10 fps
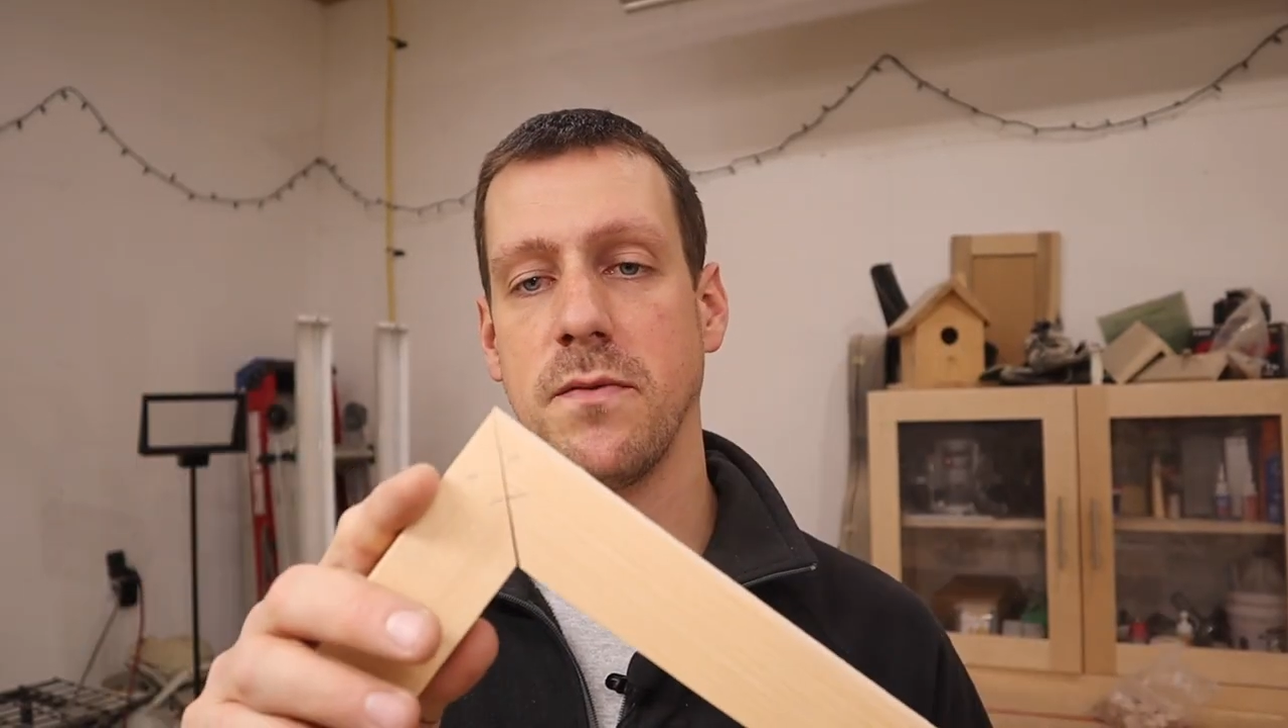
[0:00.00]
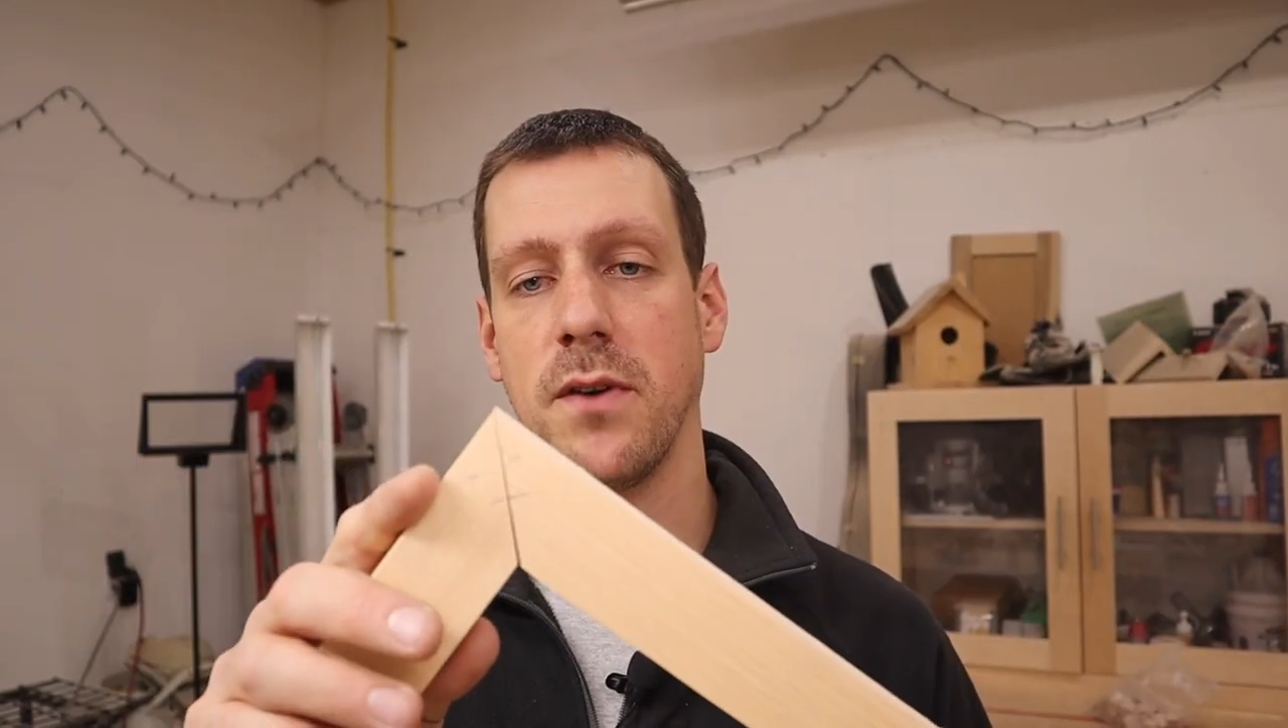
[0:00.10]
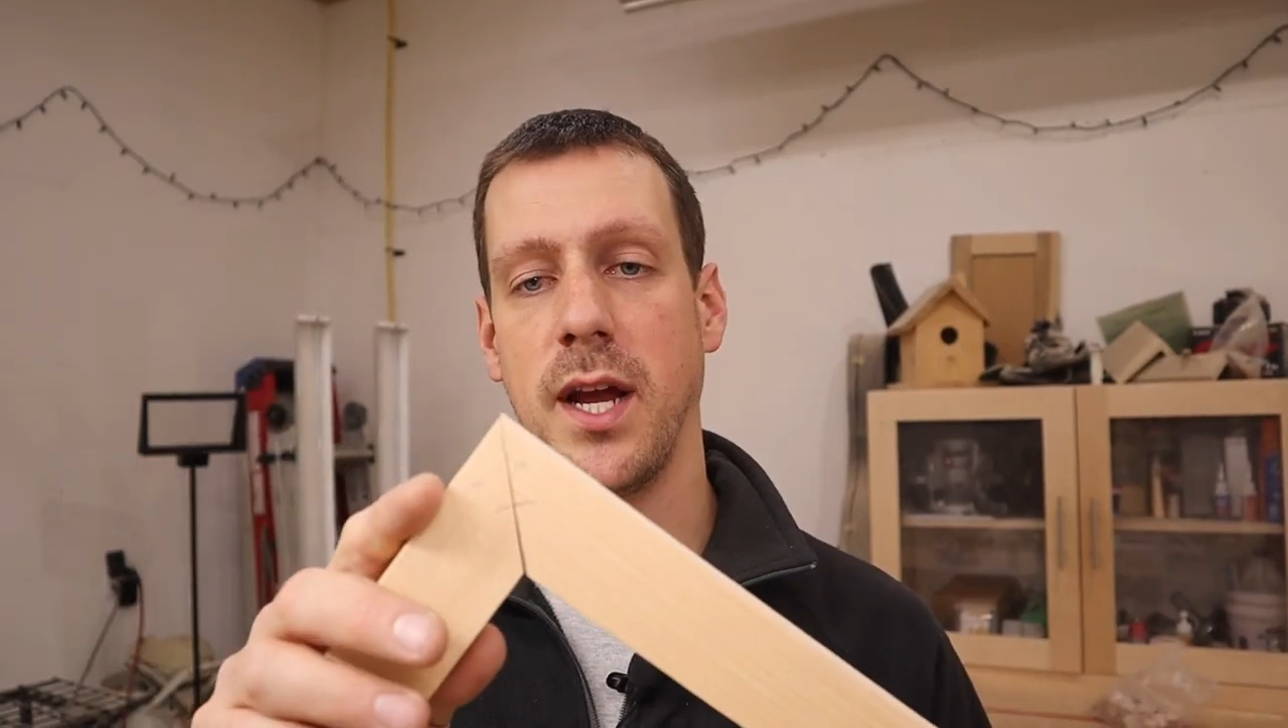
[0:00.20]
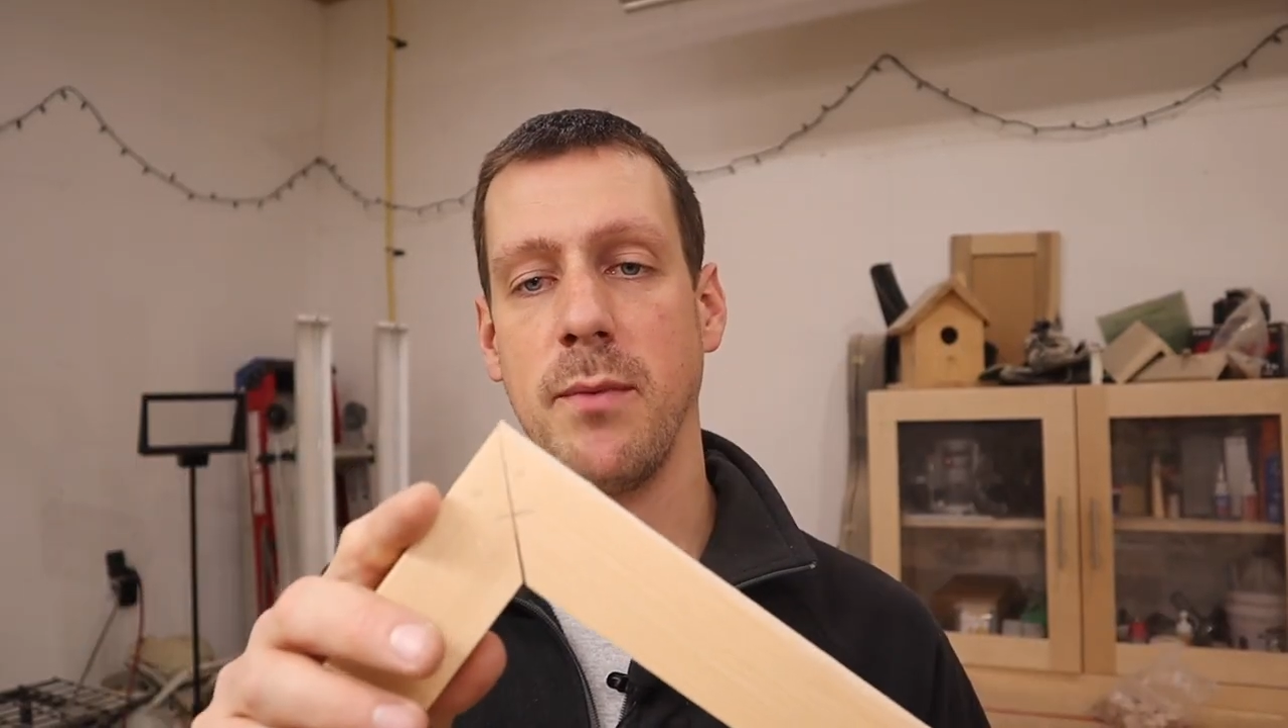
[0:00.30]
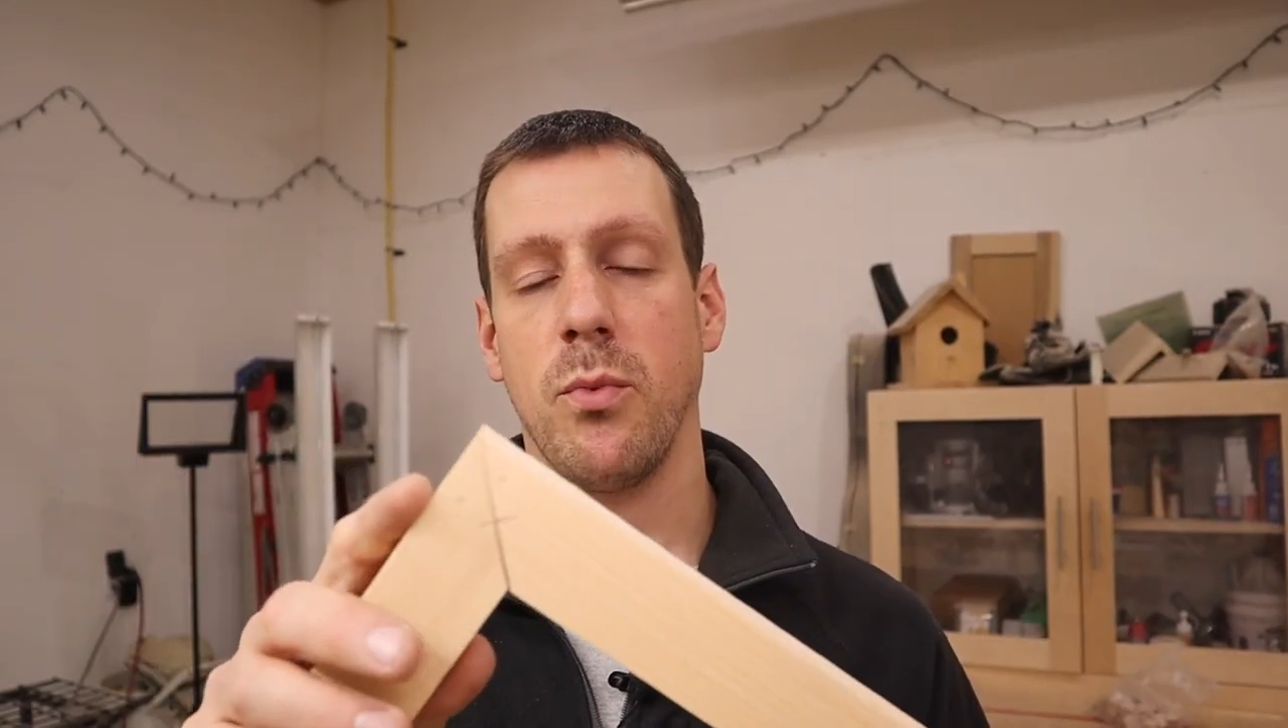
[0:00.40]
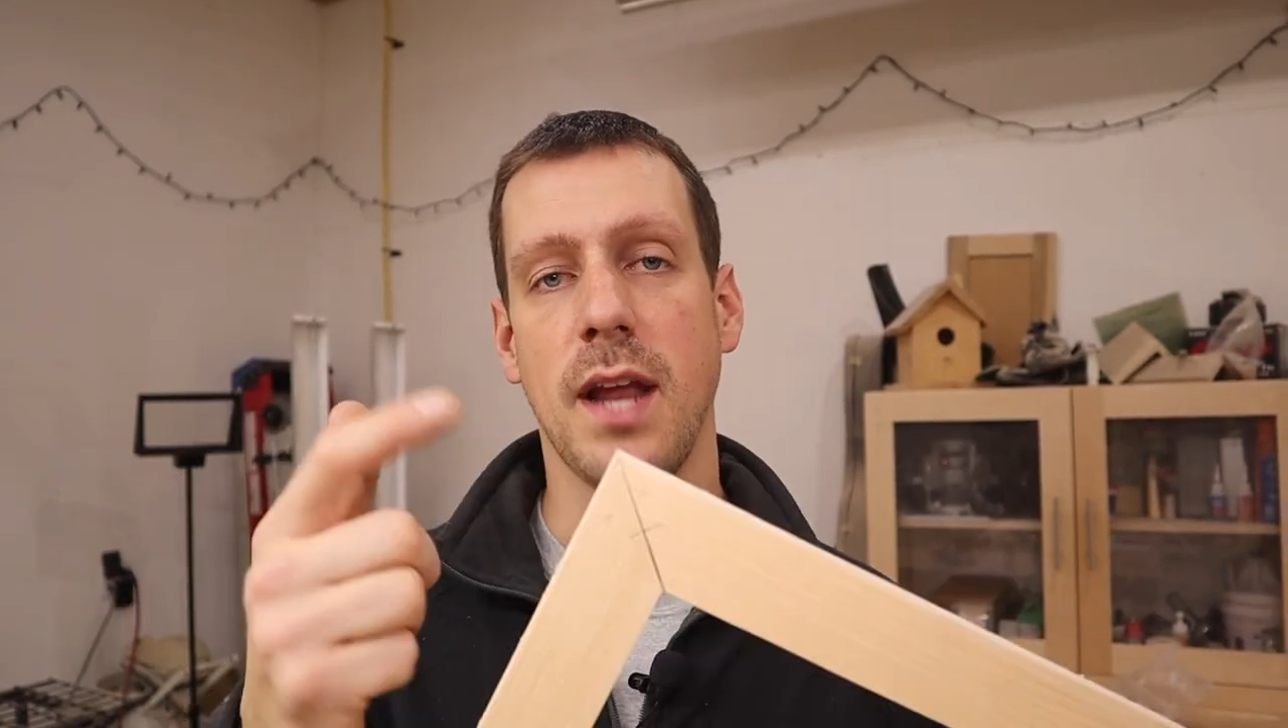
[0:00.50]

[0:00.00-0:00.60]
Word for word: frame,